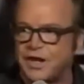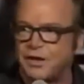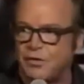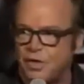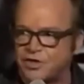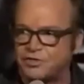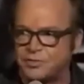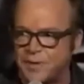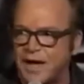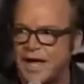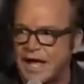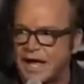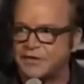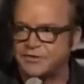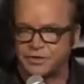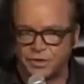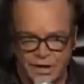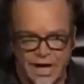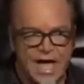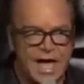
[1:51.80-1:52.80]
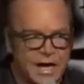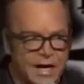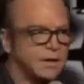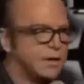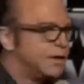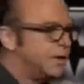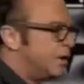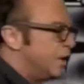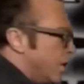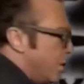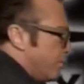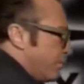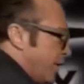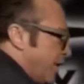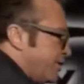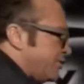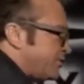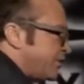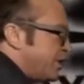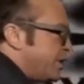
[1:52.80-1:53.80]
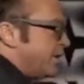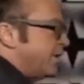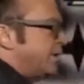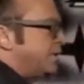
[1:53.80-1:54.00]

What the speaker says: that I wash my hands, okay? Please.